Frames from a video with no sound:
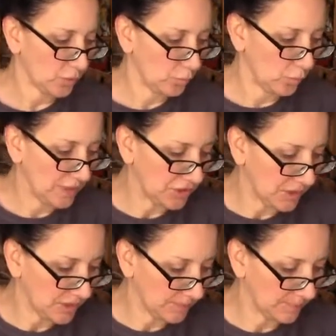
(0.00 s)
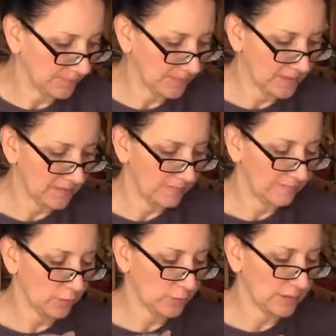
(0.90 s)
wedging.
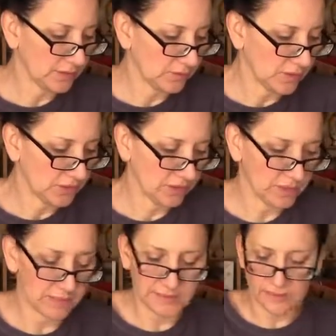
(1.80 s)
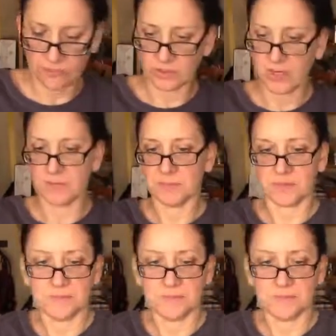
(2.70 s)
Fold and stretch the clay several times.